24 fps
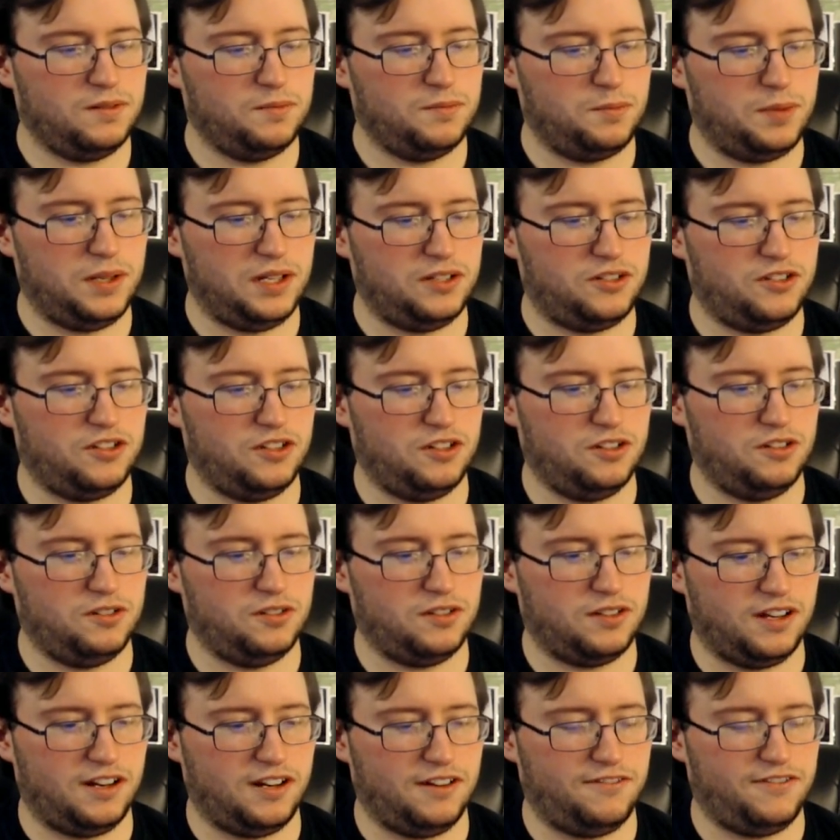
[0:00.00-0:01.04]
Pichu
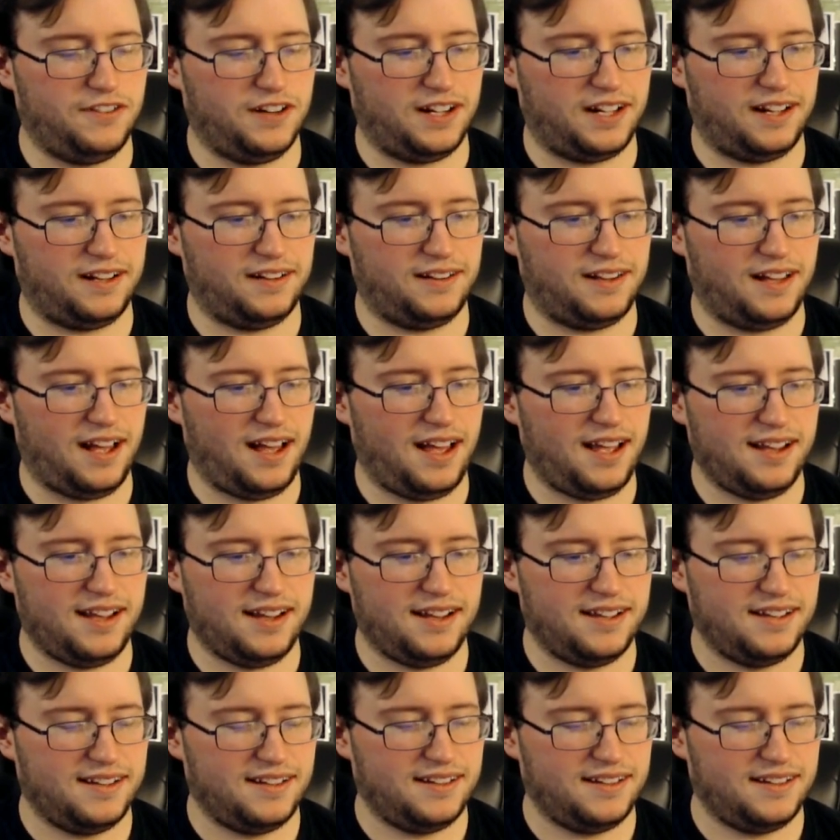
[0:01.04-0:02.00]
is gonna fucking die?